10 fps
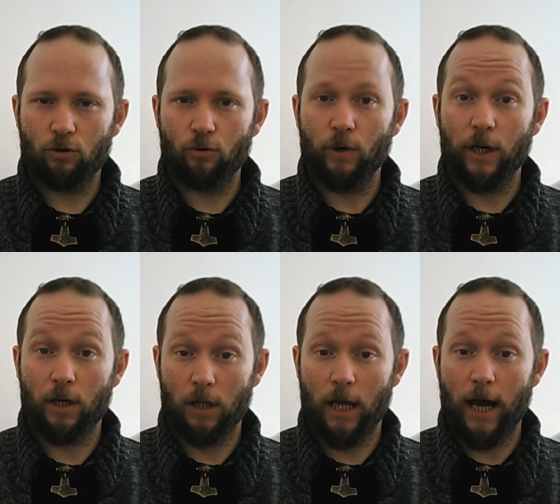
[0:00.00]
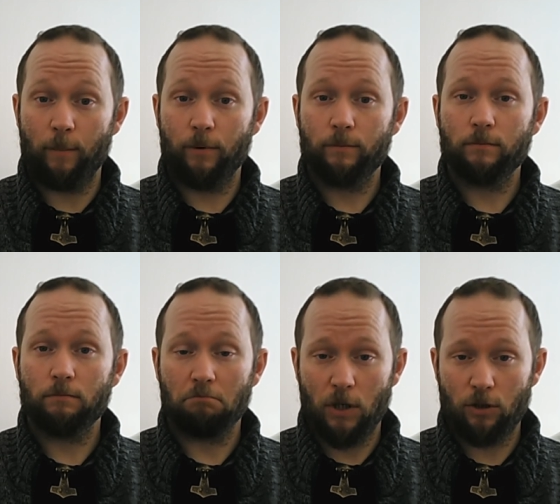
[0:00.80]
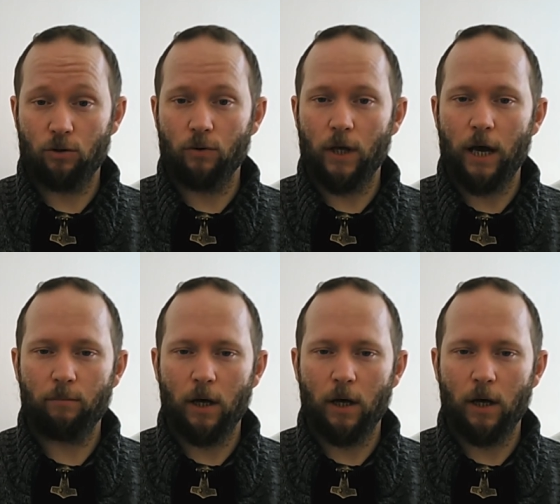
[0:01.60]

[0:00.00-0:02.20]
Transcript: do a collab, let's do that.